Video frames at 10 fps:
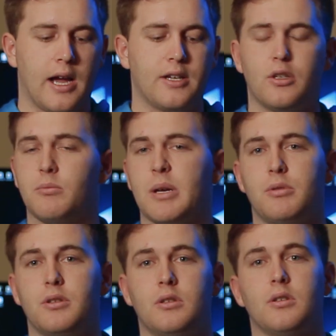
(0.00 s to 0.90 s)
I turn my
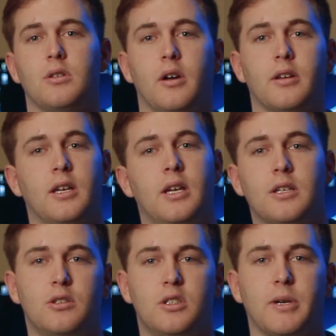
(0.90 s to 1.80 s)
Bluetooth on,
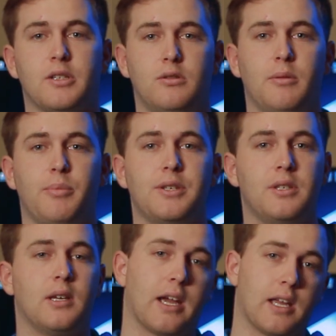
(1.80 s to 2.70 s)
connected to my stream
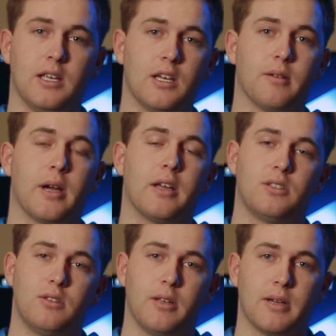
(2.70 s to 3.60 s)
PC, I can hear my
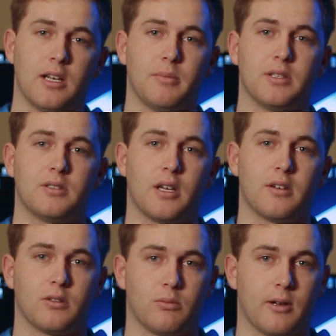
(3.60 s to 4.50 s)
stream elements
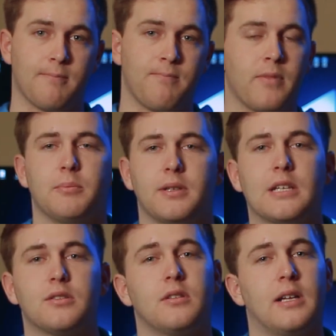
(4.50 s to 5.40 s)
there as well. But
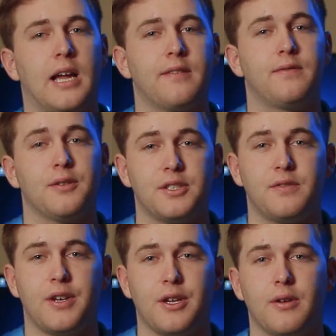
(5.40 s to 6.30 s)
that's all I have for this
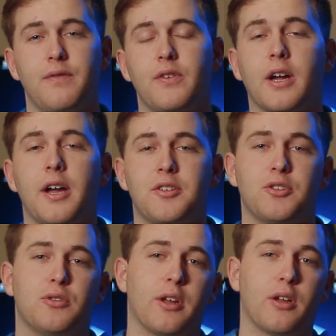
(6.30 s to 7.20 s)
video. If you guys
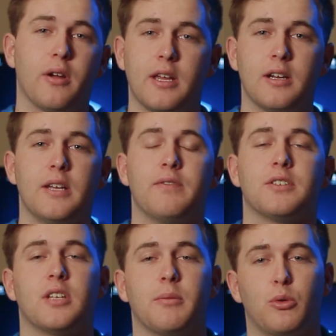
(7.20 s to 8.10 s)
enjoyed, go ahead and leave a
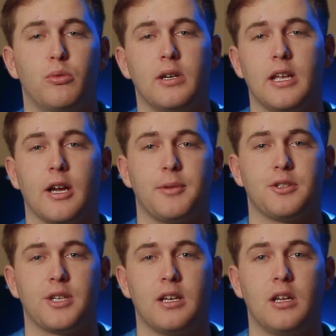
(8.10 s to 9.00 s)
sub. It really helped the
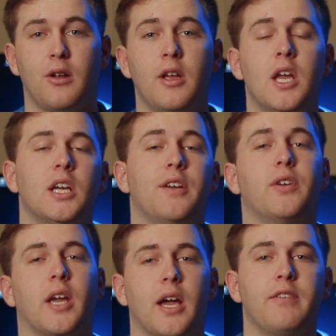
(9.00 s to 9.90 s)
channel out. If
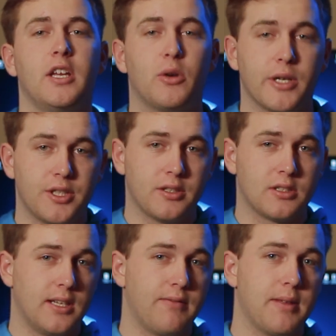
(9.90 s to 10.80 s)
you have any
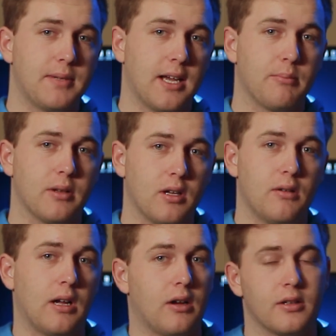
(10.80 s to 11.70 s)
questions, leave them down
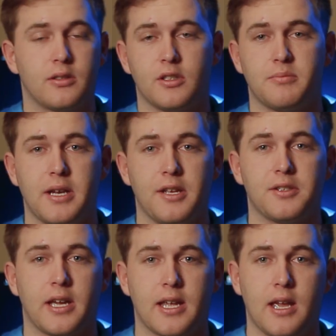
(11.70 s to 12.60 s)
below. I'll answer as many
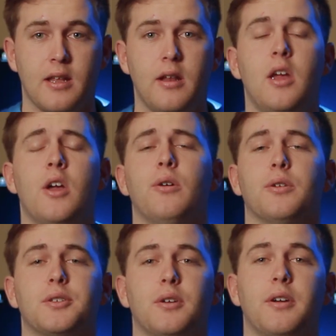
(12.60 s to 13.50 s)
as I can.
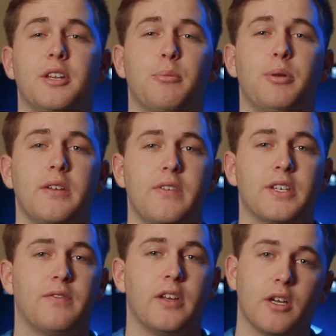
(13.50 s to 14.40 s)
Also, in the
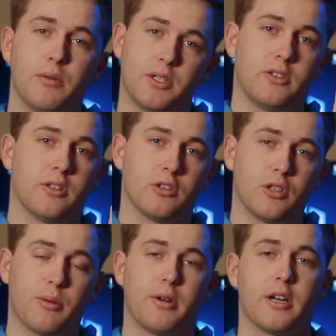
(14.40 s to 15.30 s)
previous video, which is in the
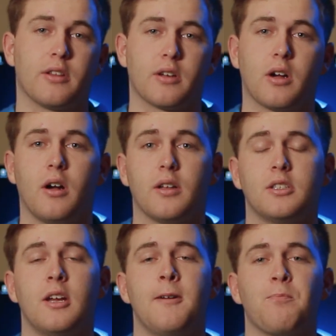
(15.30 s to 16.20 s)
top right in the
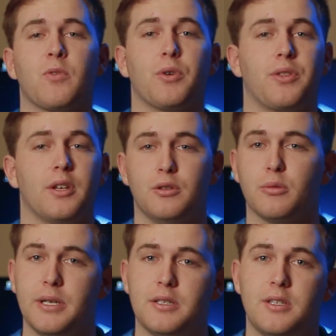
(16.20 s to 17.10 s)
cards, with the
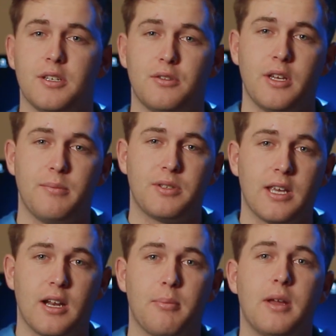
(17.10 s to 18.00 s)
dual PC stream
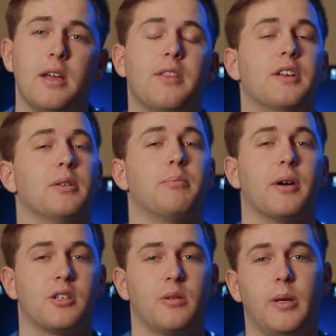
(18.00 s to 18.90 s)
setup, there's a
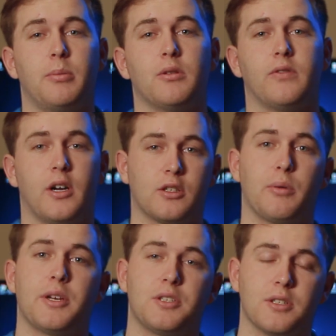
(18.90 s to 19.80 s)
bunch of people who've asked
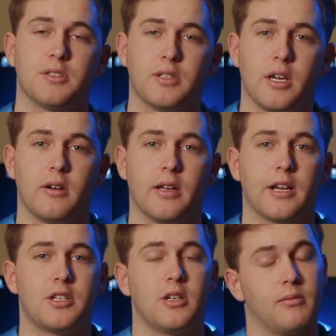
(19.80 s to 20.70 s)
questions there. And
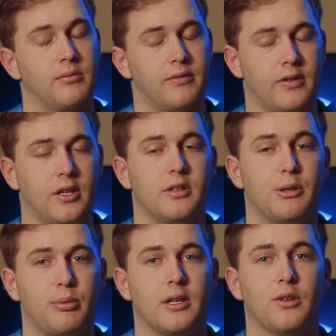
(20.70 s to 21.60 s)
actually, the video
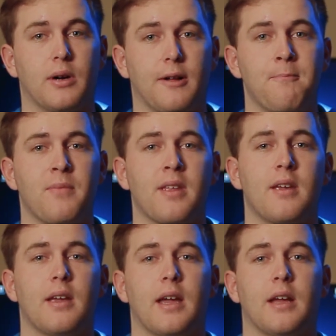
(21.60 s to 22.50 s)
did pretty well.
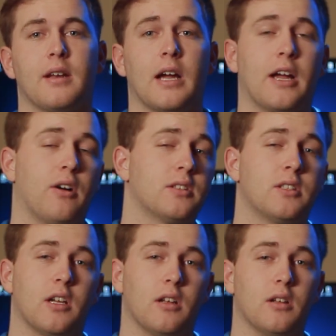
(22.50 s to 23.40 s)
And I
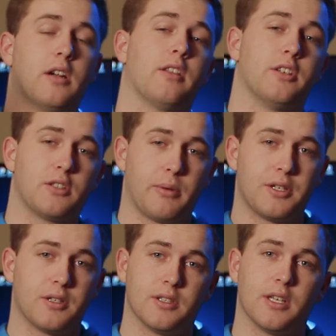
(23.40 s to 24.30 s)
answered a lot of those
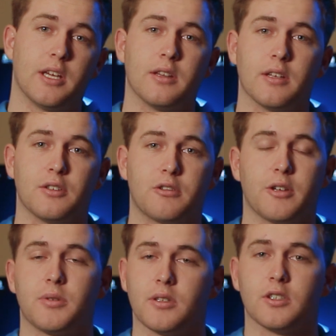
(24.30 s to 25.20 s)
questions in the
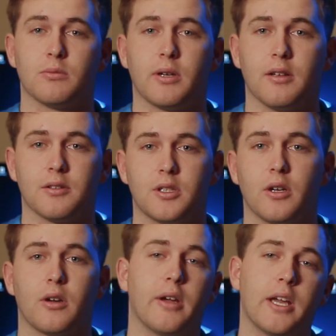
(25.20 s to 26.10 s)
description as well.
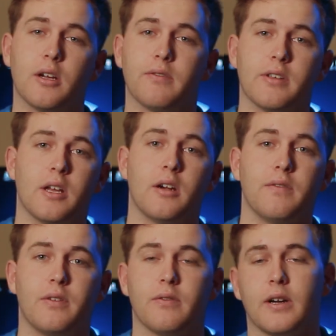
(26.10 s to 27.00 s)
So go ahead over there
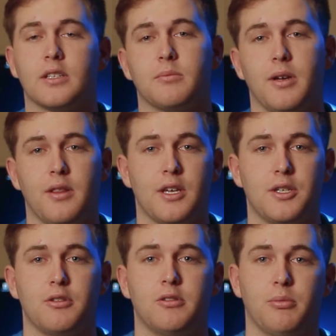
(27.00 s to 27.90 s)
if you find some other
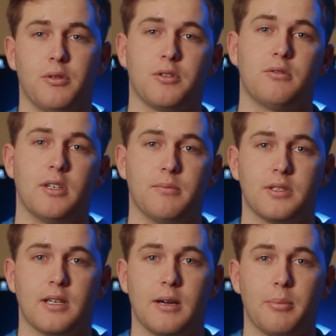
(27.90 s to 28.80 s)
issues with your stream
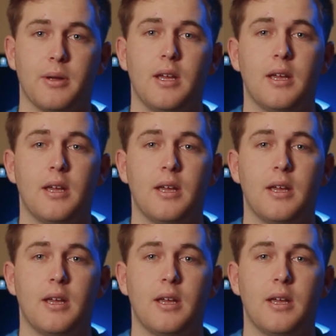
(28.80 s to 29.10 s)
setup.